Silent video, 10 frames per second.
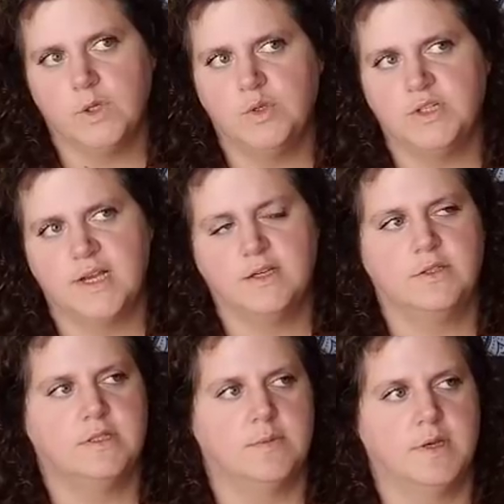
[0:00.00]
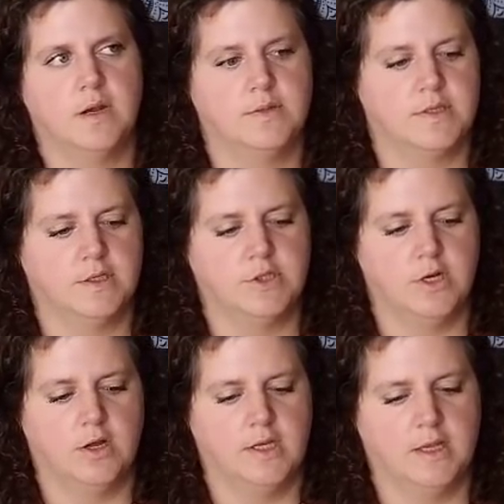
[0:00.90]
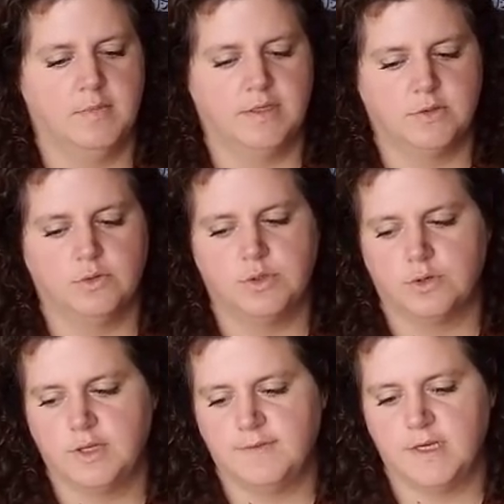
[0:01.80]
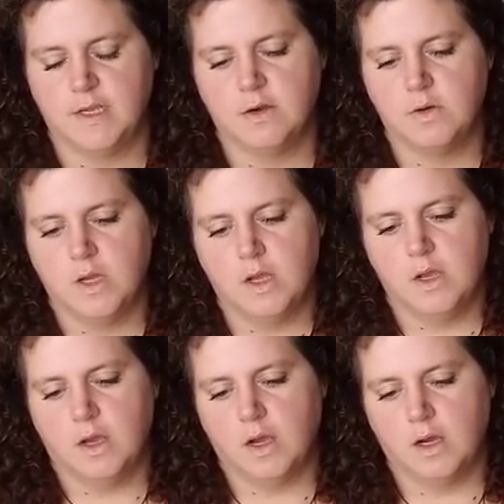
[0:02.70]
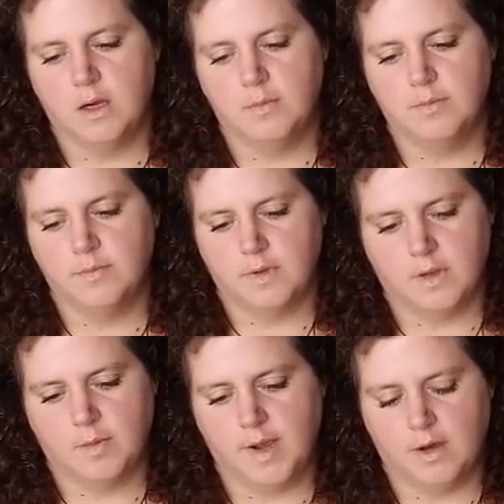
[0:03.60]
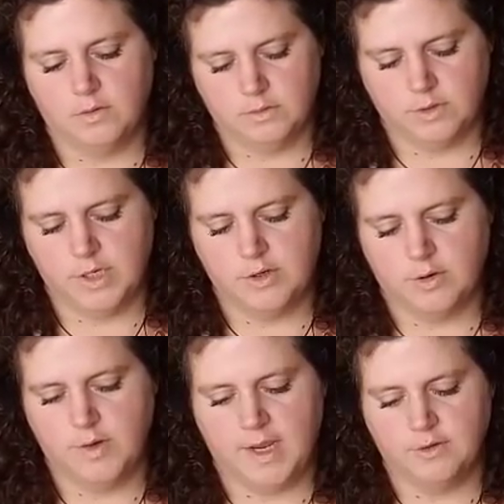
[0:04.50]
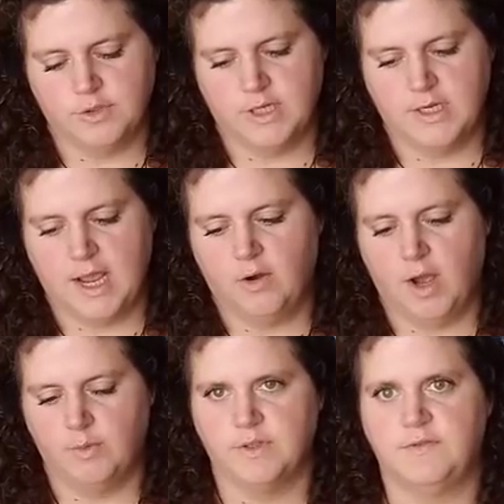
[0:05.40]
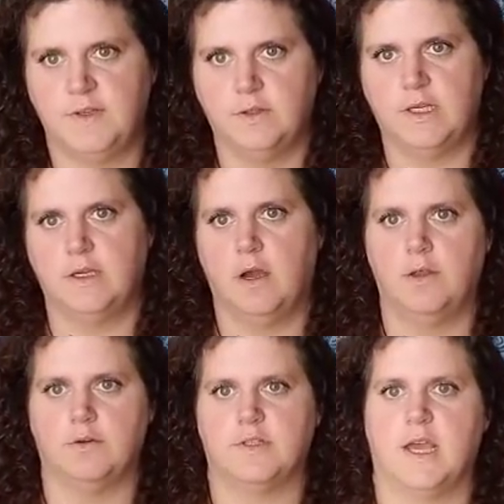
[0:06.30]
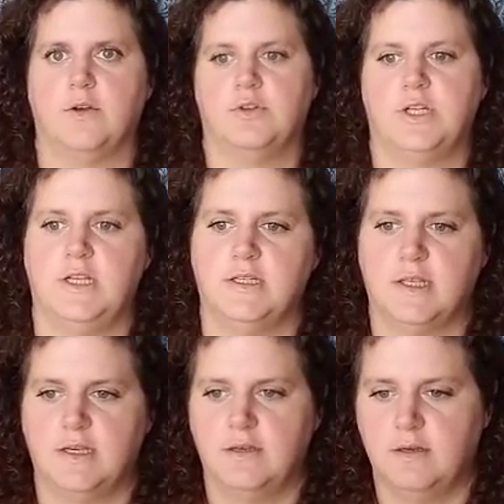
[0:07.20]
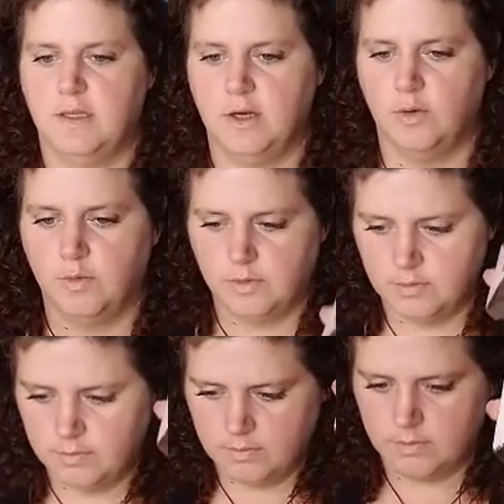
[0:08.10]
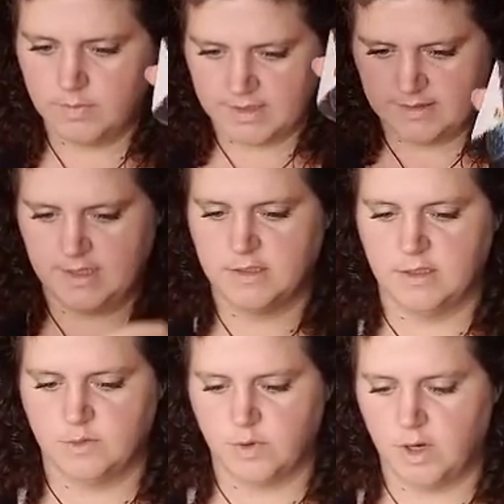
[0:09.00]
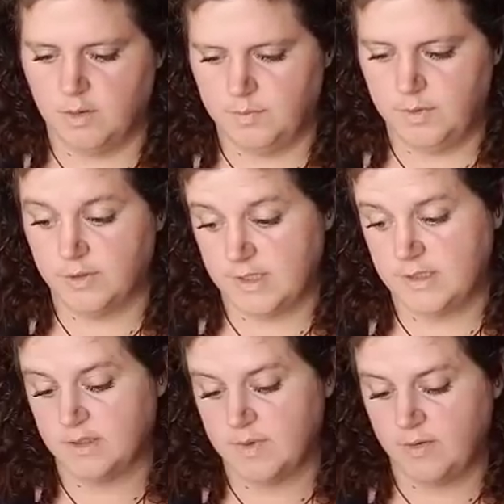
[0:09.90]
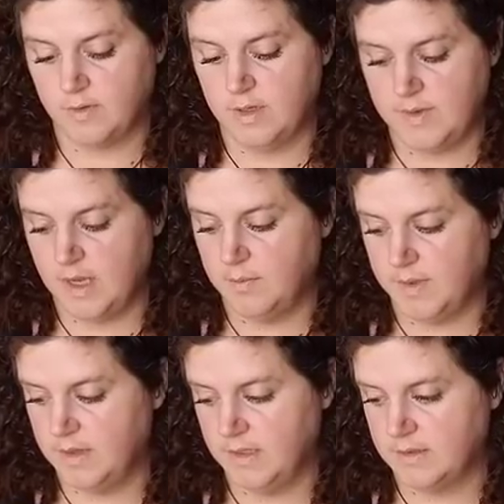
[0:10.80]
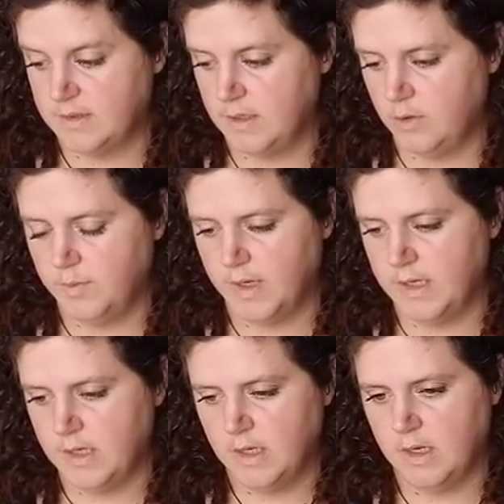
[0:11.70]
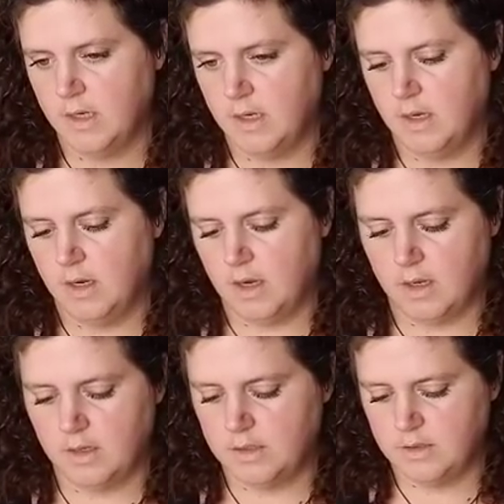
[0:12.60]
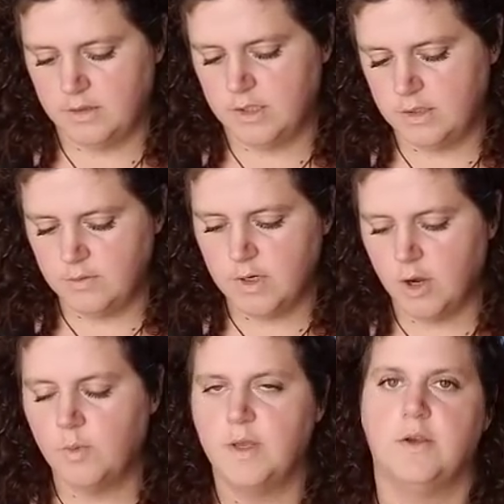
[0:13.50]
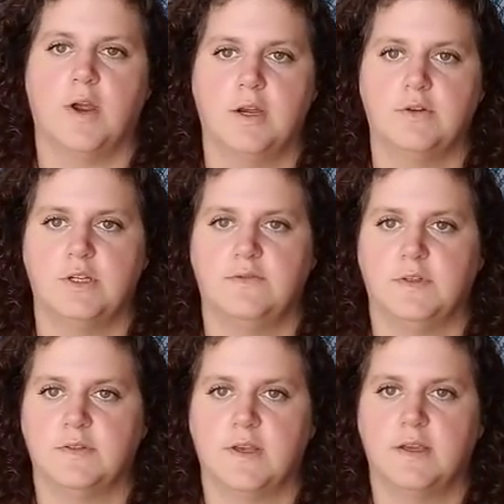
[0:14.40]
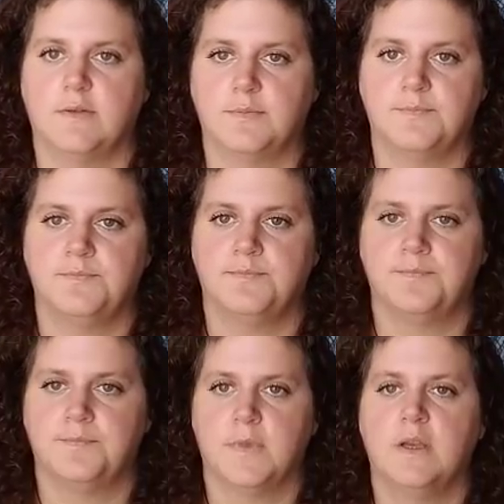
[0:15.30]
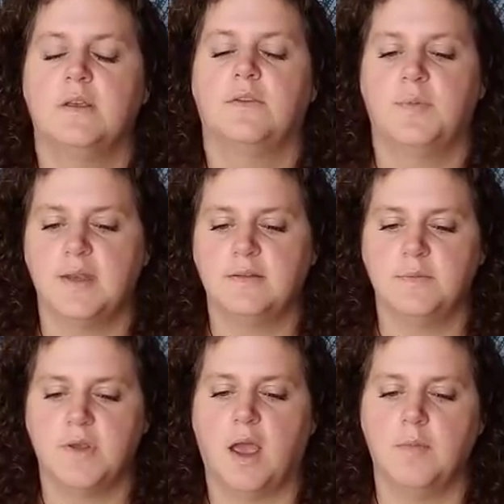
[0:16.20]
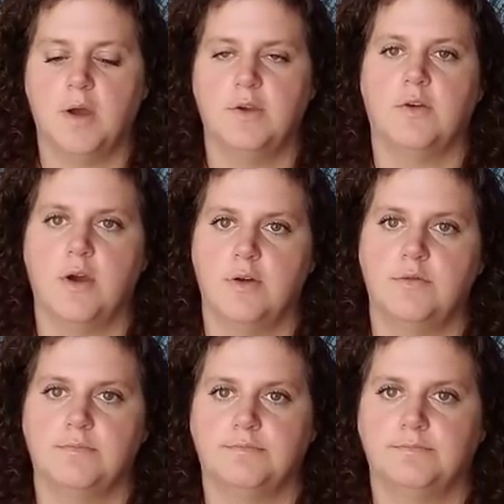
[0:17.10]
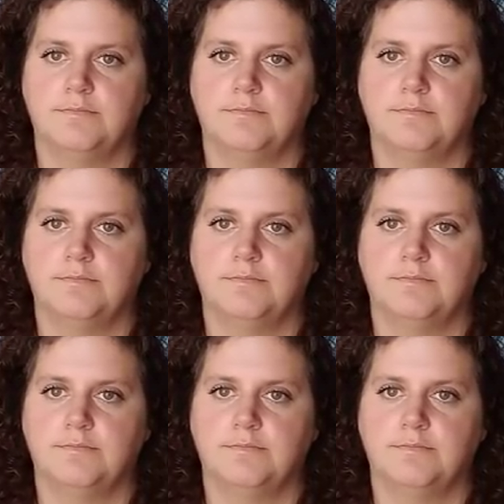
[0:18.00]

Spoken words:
Which is actually something I was touching on in my soul journey video, about learning your own energy and how I was feeling others' energies, and, you know, my senses were up. Your senses might really be up in this too, but do you know what your energy feels like? Spend some time on your own.